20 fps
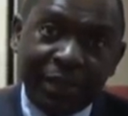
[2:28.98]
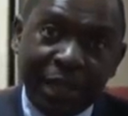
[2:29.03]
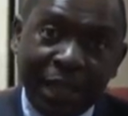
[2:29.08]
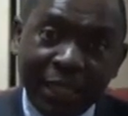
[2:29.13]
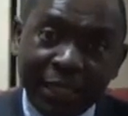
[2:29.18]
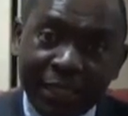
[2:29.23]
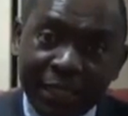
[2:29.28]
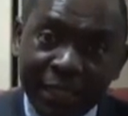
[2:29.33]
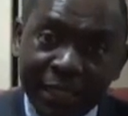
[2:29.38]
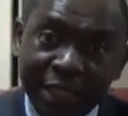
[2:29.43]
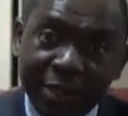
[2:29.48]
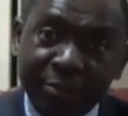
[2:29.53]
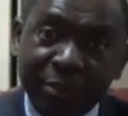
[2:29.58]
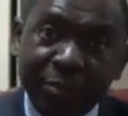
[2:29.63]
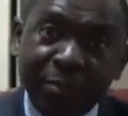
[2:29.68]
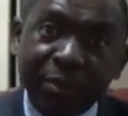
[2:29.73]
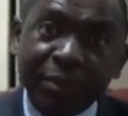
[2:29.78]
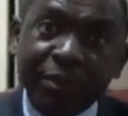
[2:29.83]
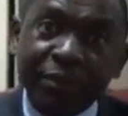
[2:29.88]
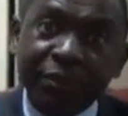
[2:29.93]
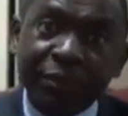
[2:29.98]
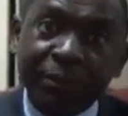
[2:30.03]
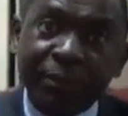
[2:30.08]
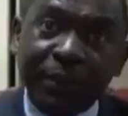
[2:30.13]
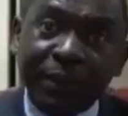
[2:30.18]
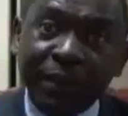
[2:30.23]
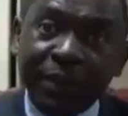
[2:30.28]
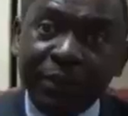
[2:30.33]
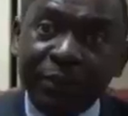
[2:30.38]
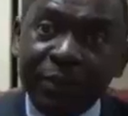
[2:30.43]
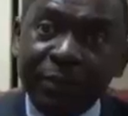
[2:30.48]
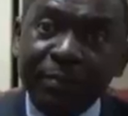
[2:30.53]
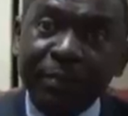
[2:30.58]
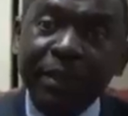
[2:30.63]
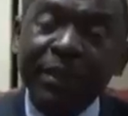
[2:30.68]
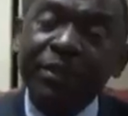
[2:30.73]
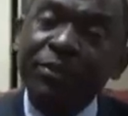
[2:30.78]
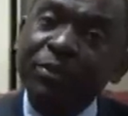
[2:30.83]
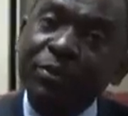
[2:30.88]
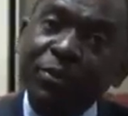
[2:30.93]
As senior members of the party, we
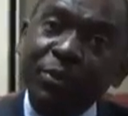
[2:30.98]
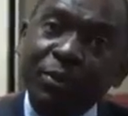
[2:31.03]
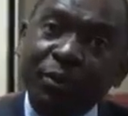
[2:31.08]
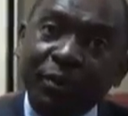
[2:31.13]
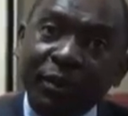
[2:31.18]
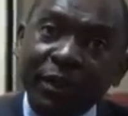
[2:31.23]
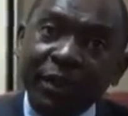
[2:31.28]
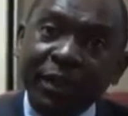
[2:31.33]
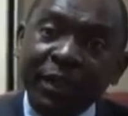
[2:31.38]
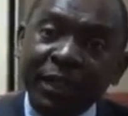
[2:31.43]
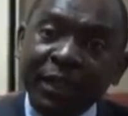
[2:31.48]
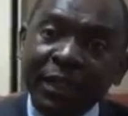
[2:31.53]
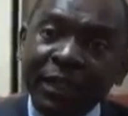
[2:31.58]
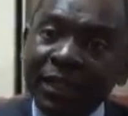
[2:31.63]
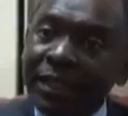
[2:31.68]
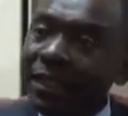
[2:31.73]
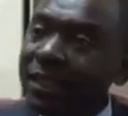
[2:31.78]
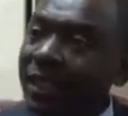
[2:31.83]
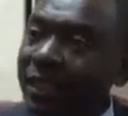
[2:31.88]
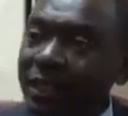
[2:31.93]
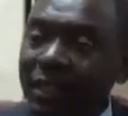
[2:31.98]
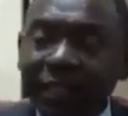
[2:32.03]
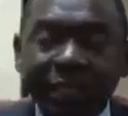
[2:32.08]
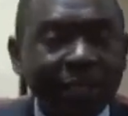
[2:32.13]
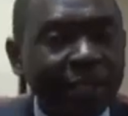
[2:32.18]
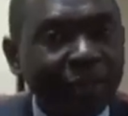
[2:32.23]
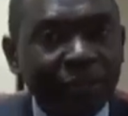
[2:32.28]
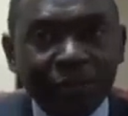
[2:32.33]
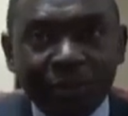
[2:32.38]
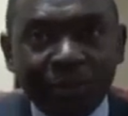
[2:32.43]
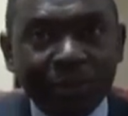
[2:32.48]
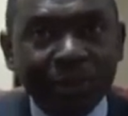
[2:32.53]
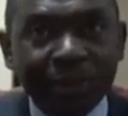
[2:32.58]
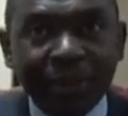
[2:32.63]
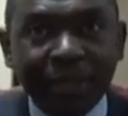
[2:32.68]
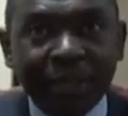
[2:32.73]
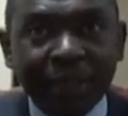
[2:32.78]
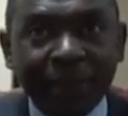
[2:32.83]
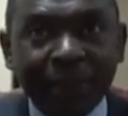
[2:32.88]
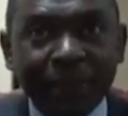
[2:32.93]
met to talk. There's nothing illegal about
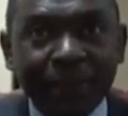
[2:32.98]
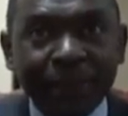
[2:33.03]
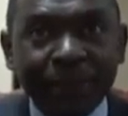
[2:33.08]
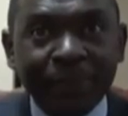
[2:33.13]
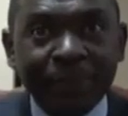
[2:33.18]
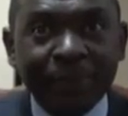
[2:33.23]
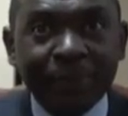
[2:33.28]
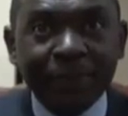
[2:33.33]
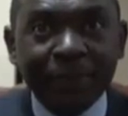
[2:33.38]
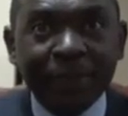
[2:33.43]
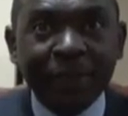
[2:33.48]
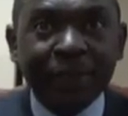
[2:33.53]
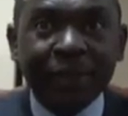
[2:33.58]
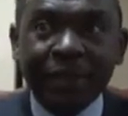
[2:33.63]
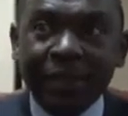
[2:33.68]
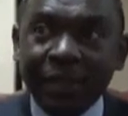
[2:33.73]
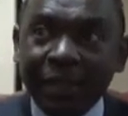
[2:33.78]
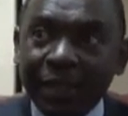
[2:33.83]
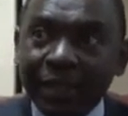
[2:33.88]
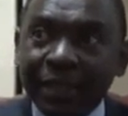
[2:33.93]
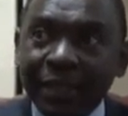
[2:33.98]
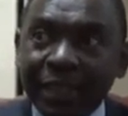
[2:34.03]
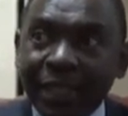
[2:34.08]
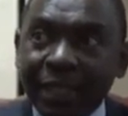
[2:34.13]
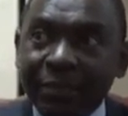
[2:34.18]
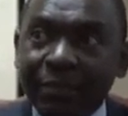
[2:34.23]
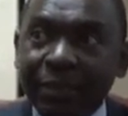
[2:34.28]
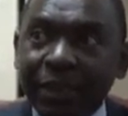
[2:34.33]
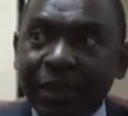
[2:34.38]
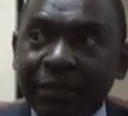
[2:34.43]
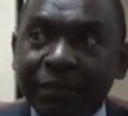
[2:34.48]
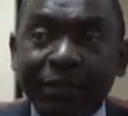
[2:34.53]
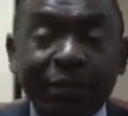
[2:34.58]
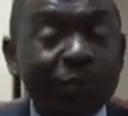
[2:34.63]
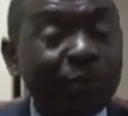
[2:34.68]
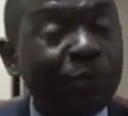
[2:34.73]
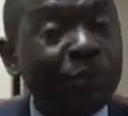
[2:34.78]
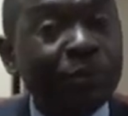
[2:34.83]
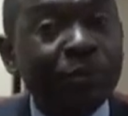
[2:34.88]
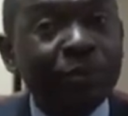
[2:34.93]
that. The last time I ever
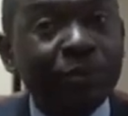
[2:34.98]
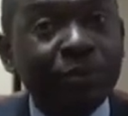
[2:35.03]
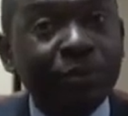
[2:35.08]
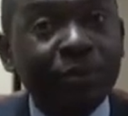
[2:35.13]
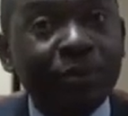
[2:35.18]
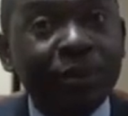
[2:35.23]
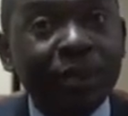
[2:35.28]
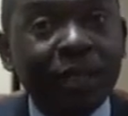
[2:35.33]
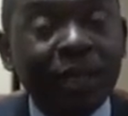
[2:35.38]
spoke to Dr.